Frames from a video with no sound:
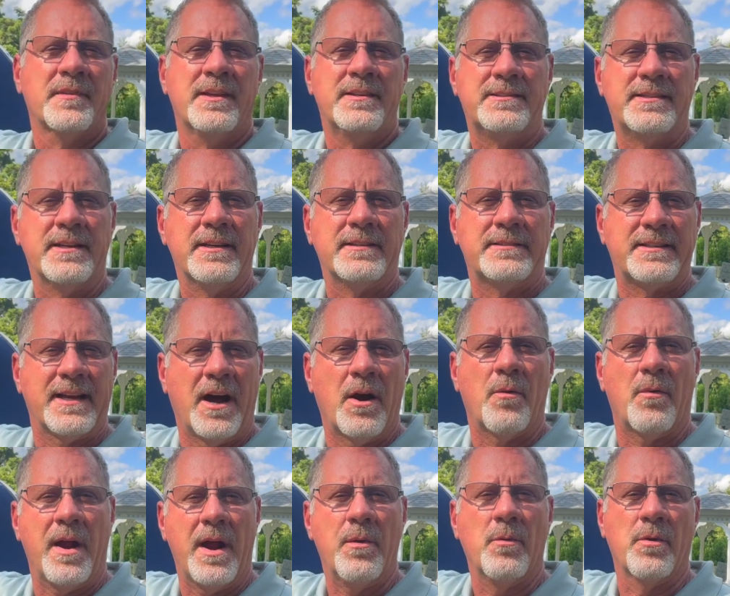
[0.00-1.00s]
tent out
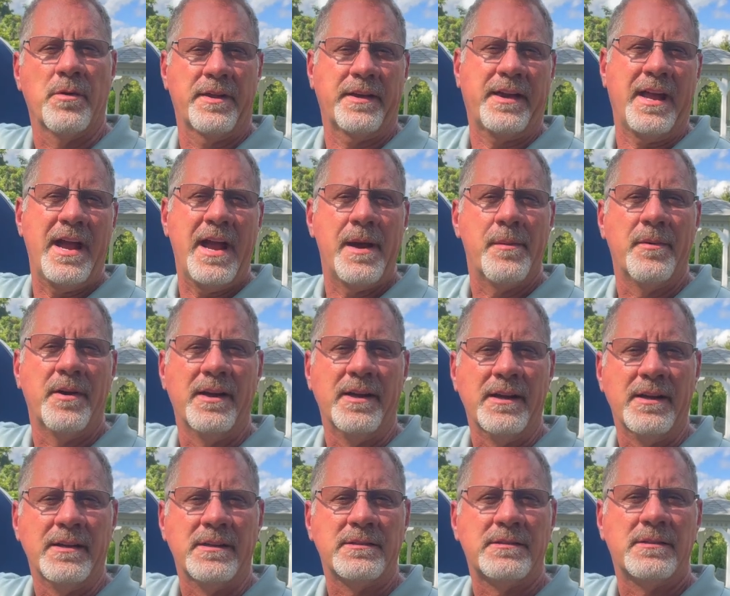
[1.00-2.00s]
right where the camera
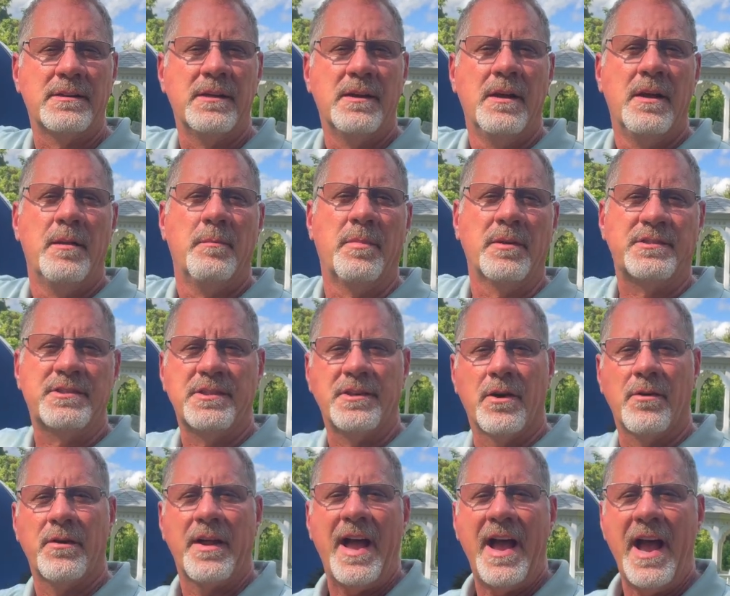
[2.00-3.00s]
is, but you
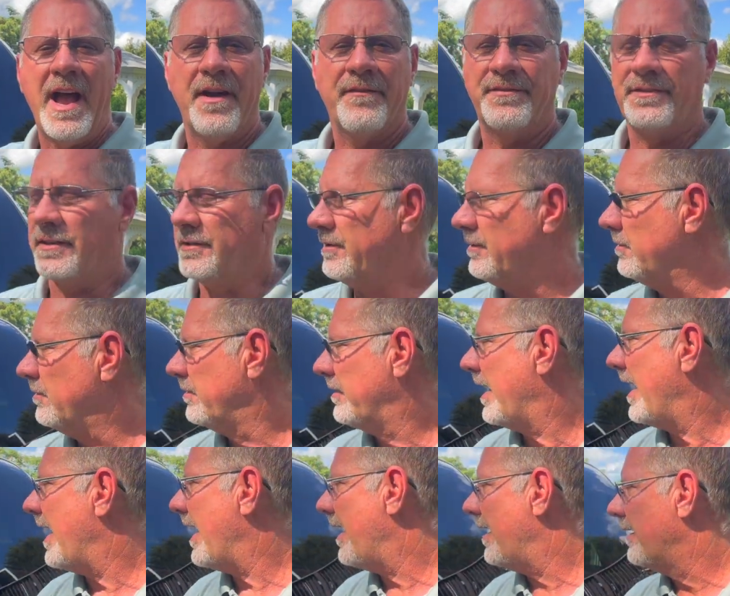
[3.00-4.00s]
don't have to do
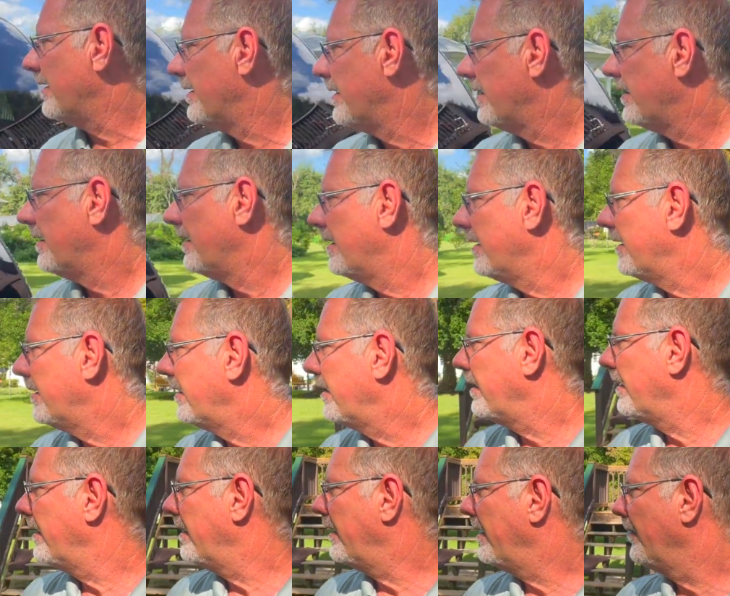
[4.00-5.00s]
that,
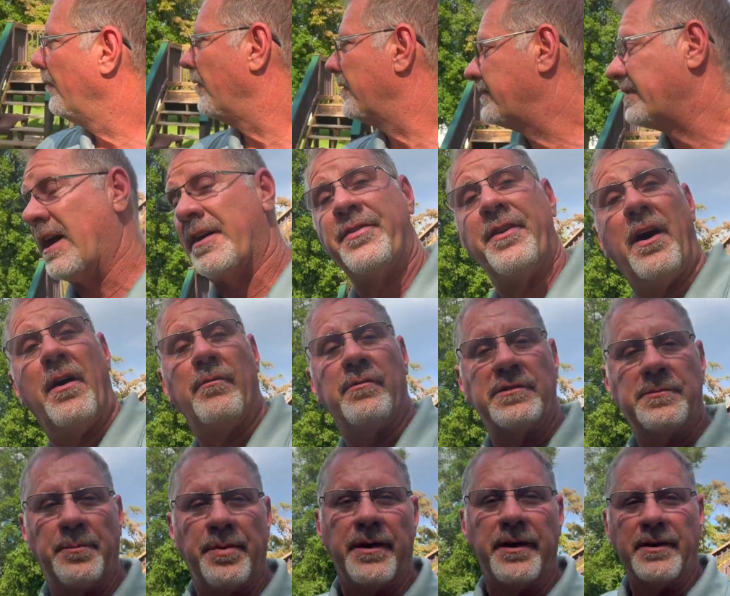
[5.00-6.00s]
which I thought
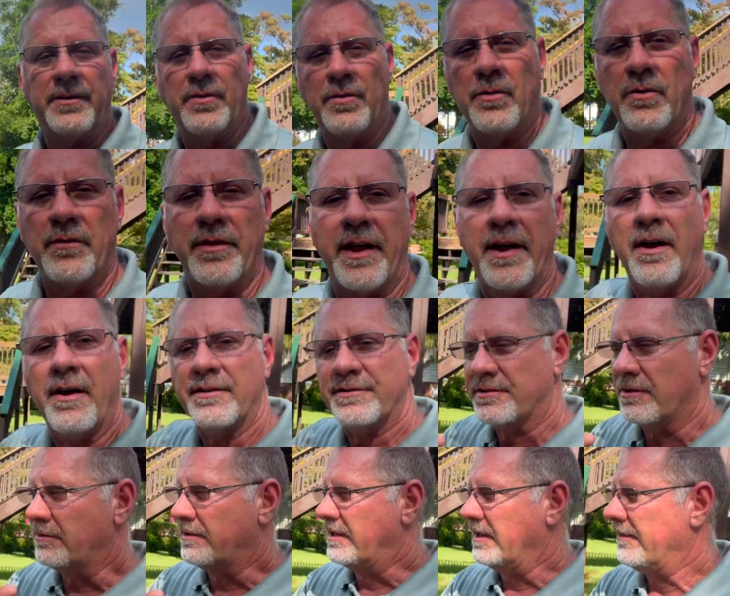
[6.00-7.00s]
was pretty cool. They
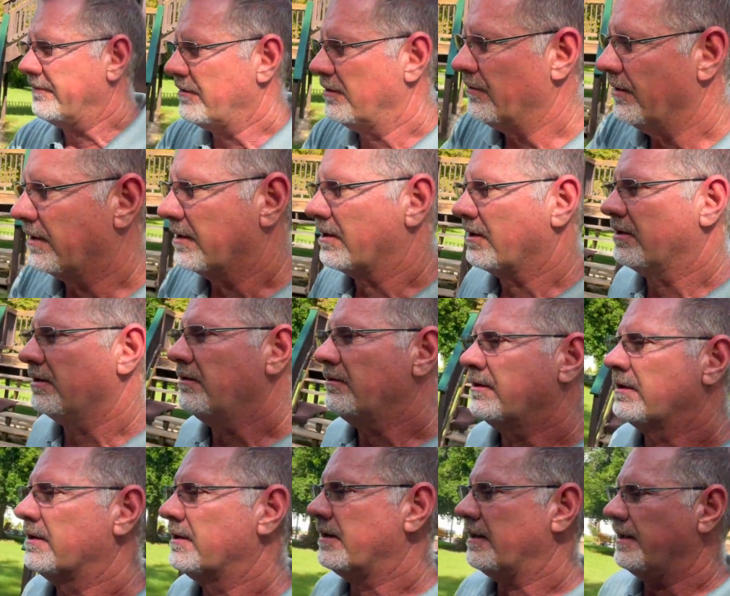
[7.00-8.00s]
also give you,
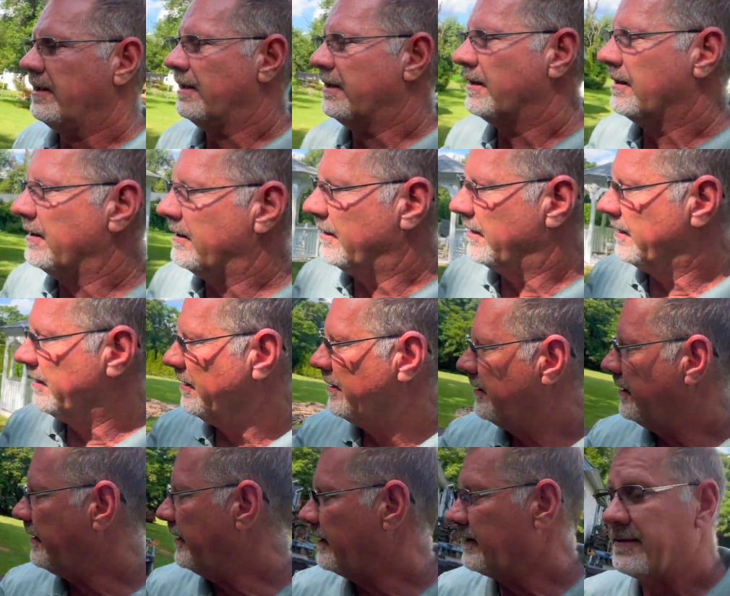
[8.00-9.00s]
included in
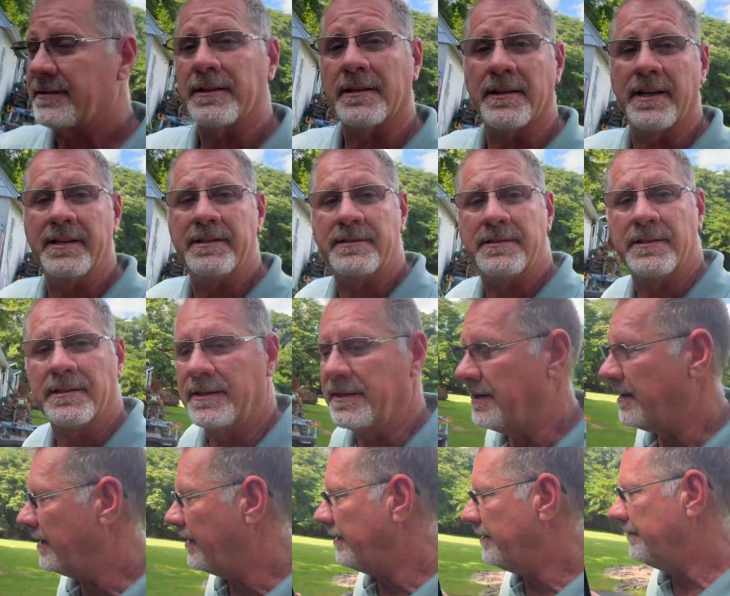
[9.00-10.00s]
the installation kit,